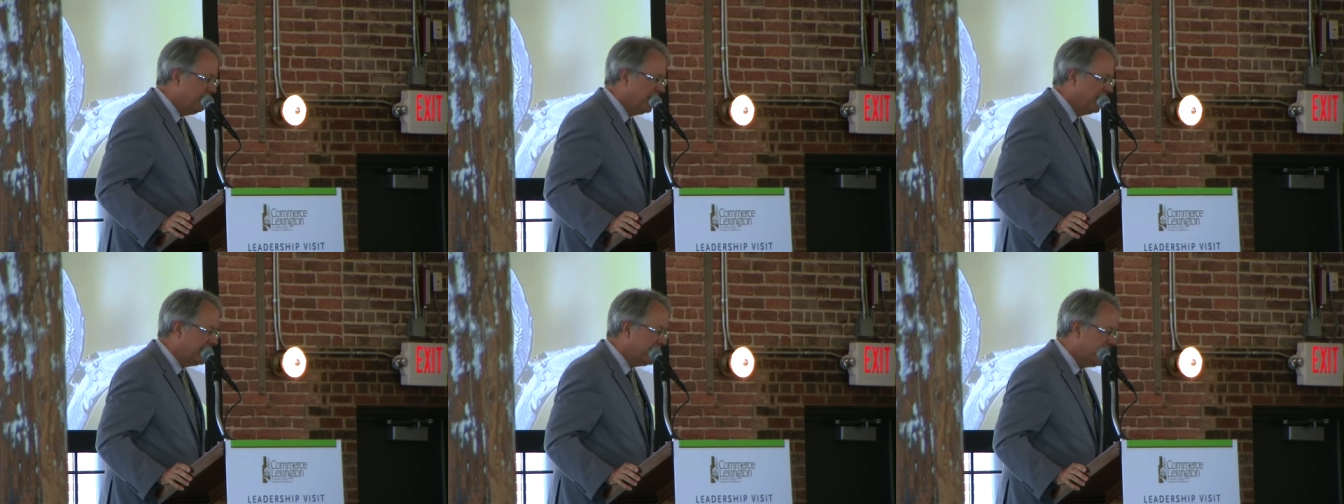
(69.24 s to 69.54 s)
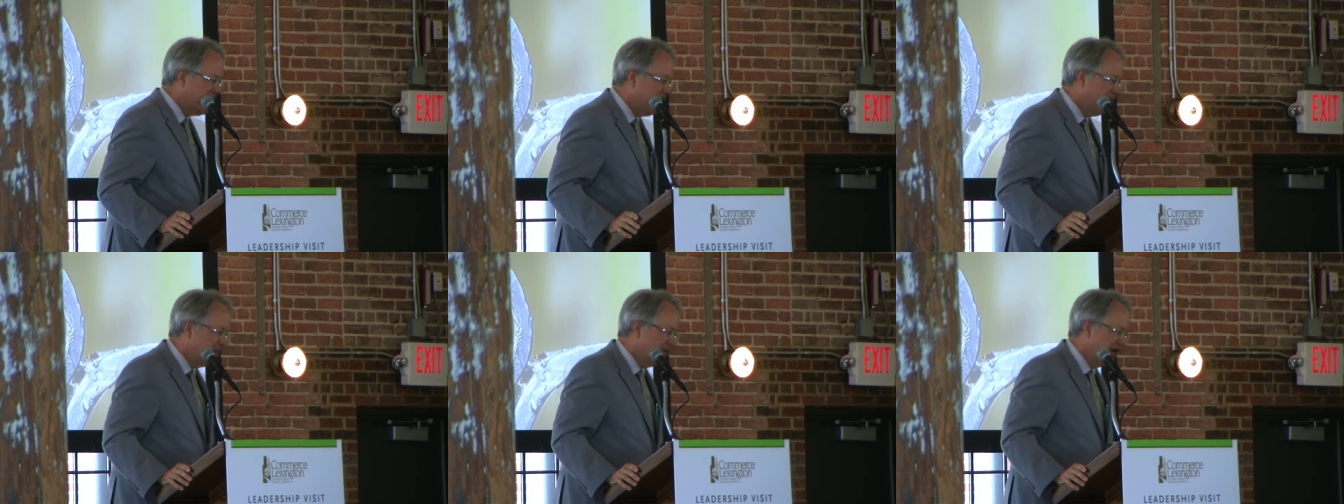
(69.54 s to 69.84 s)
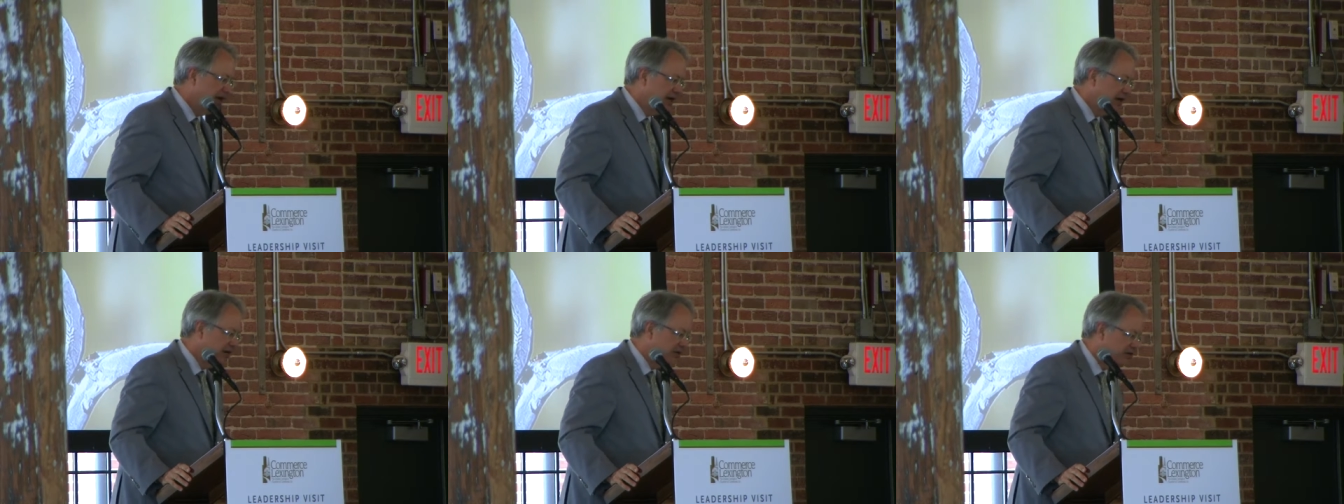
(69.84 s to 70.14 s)
my
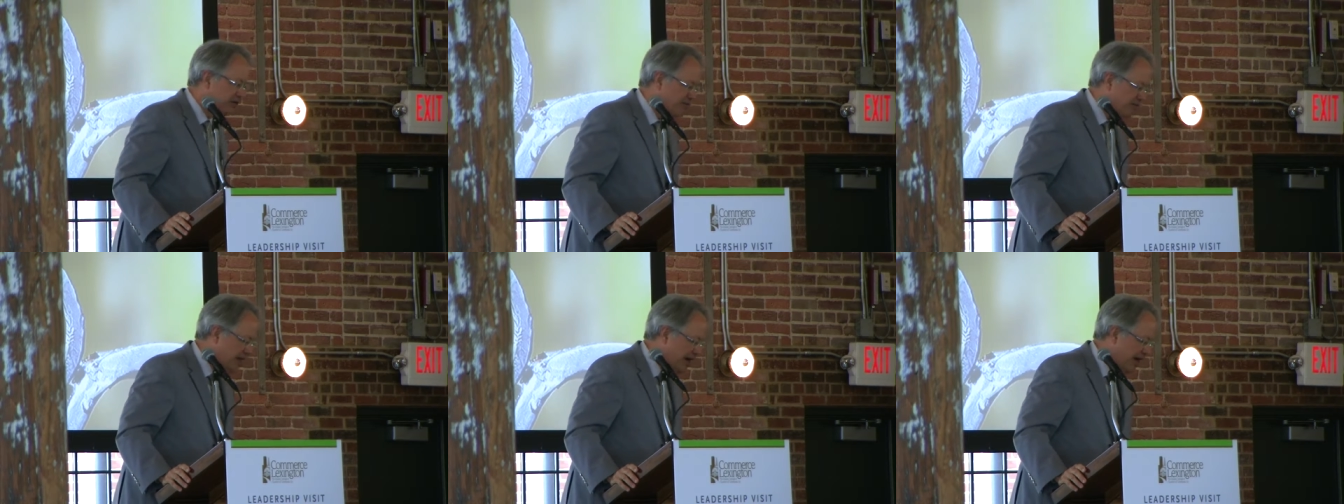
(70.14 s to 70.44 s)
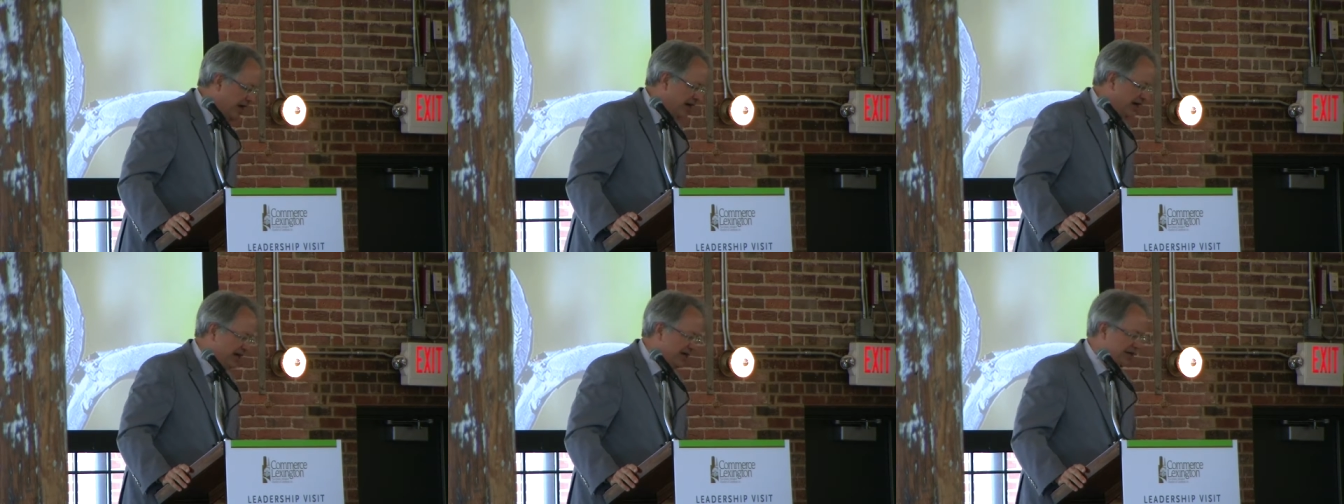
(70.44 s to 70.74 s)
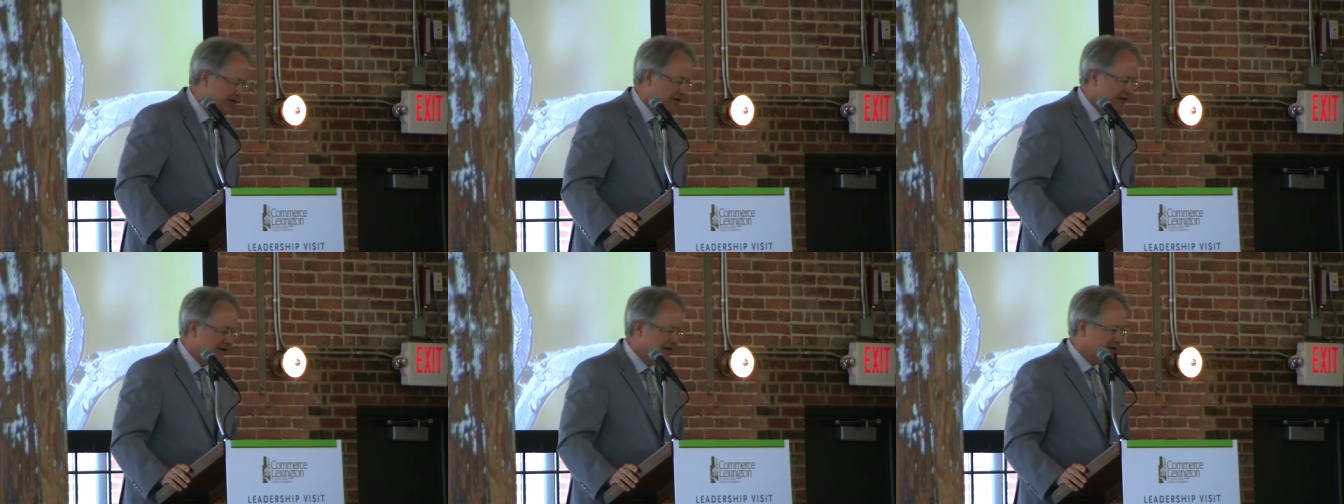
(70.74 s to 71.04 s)
combination right
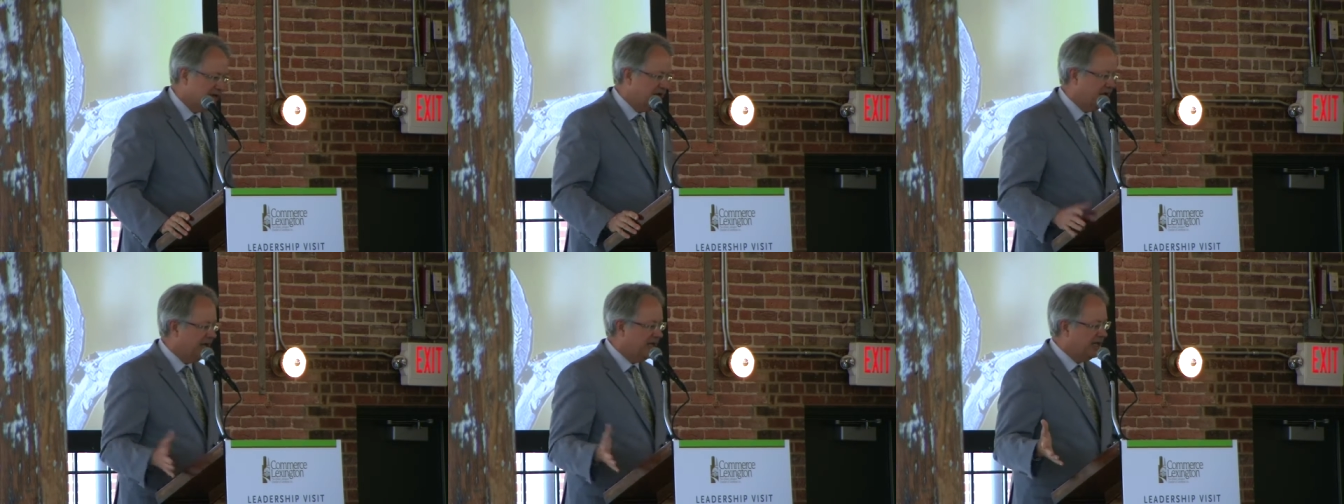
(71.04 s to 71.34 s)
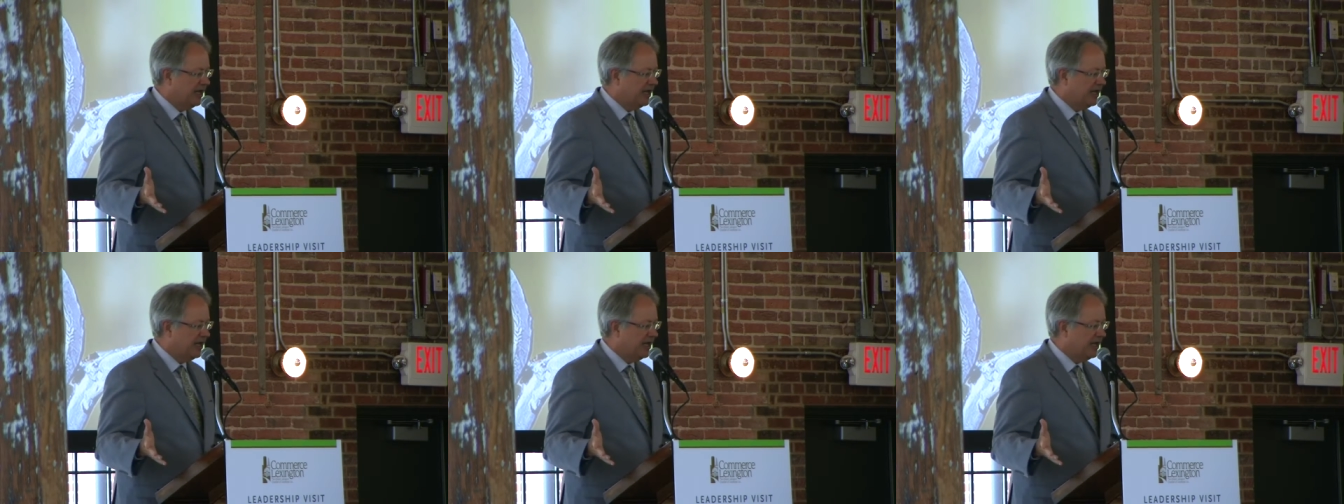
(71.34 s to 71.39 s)
here today,